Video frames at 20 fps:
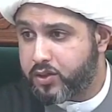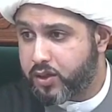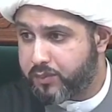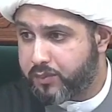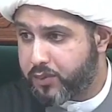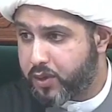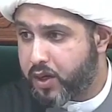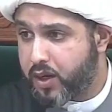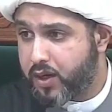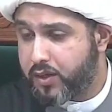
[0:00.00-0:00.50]

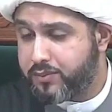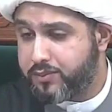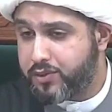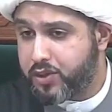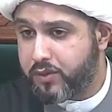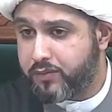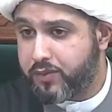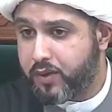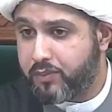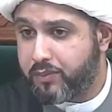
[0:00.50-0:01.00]

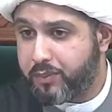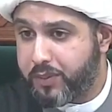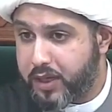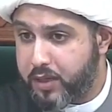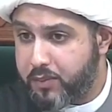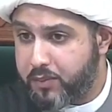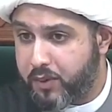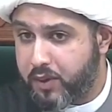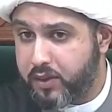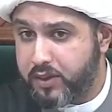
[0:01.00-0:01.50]
sometimes even
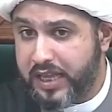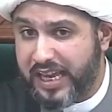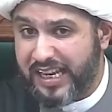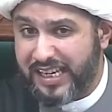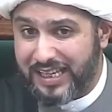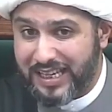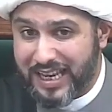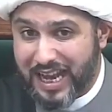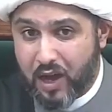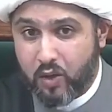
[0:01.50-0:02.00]
people, they
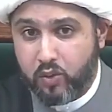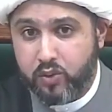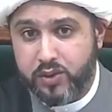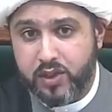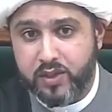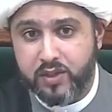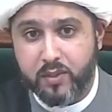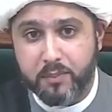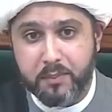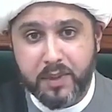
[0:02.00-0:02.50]

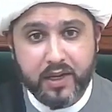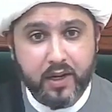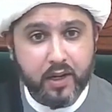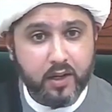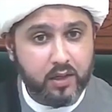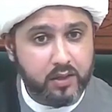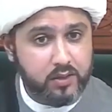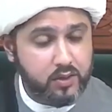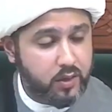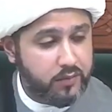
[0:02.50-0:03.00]
doubt in the
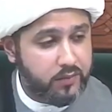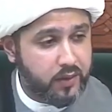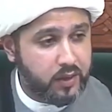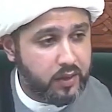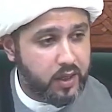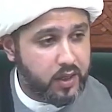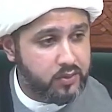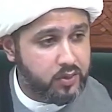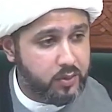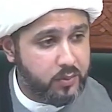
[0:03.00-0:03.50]
miracles of
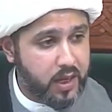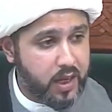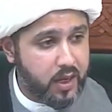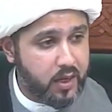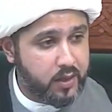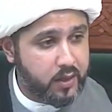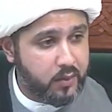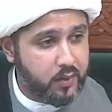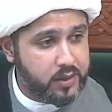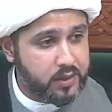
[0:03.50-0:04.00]
Allah
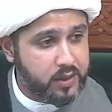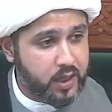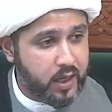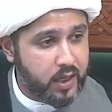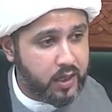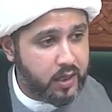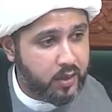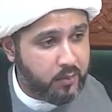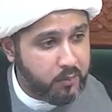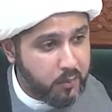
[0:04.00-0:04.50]
subhanahu wa ta'ala,